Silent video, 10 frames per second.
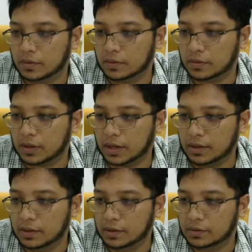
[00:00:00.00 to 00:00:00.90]
Okay,
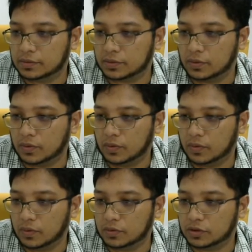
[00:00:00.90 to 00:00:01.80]

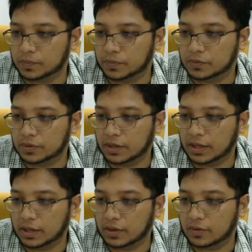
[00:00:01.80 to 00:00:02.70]
so
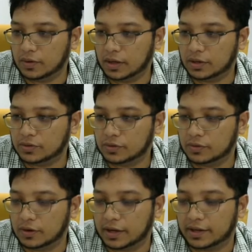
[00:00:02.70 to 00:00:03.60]
supposedly your gate should
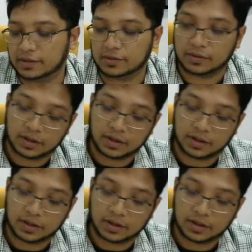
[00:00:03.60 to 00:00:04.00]
look like this.